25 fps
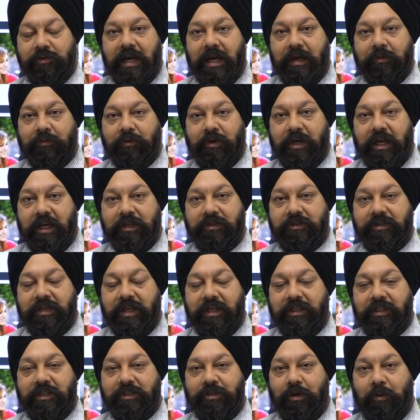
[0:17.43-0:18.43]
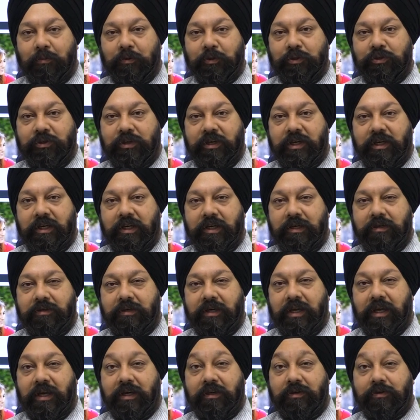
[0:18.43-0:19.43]
I would like to take this opportunity
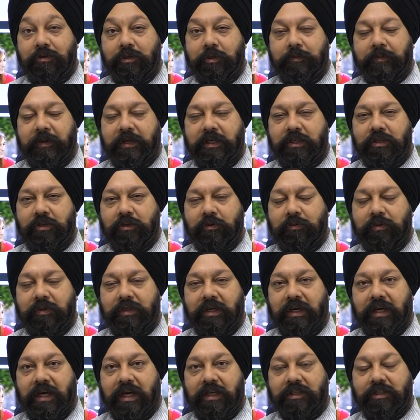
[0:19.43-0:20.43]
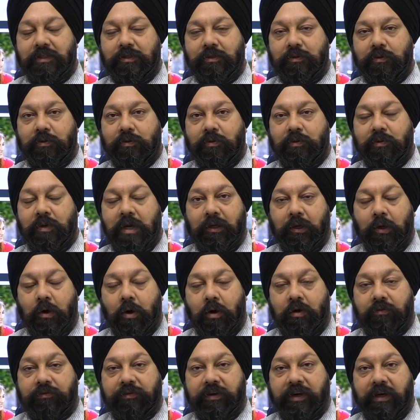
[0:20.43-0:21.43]
today to speak to you with regards to,
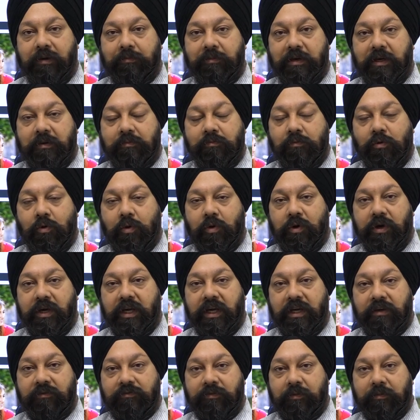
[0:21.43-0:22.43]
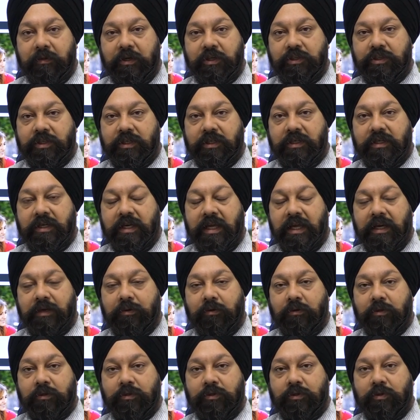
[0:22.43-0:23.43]
offering a bit more information and
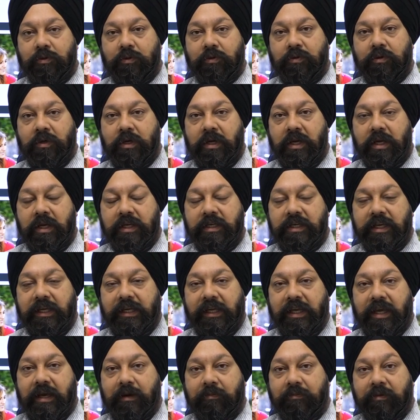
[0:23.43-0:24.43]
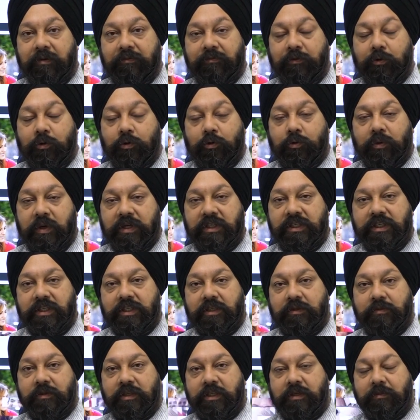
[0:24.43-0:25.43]
also taking up a few
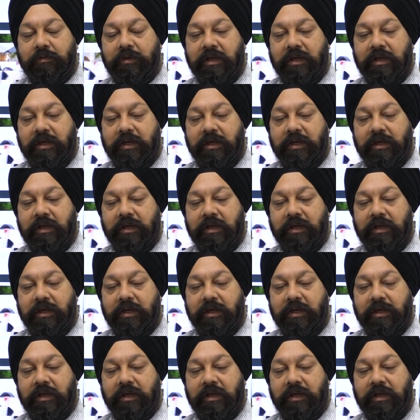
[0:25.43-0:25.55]
questions which have